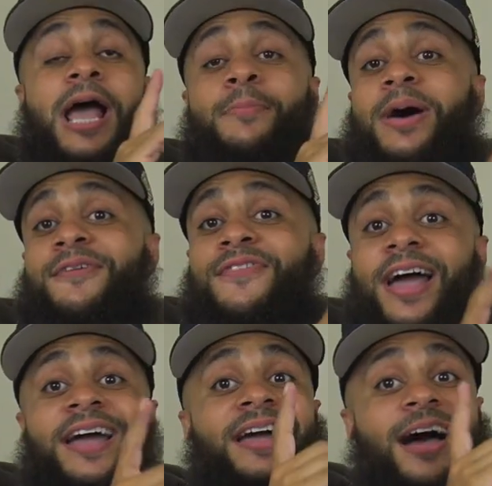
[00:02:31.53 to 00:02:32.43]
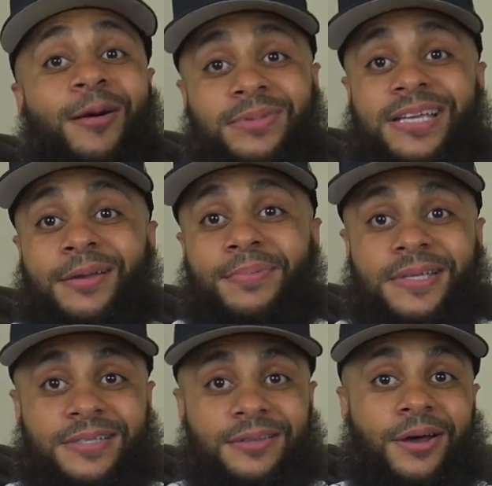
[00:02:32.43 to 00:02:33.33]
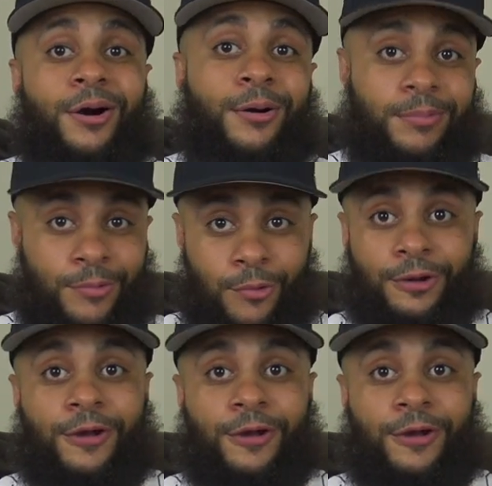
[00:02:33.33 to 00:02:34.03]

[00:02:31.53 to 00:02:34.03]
As matter of fact, I'm gonna take a picture in the um, Gordon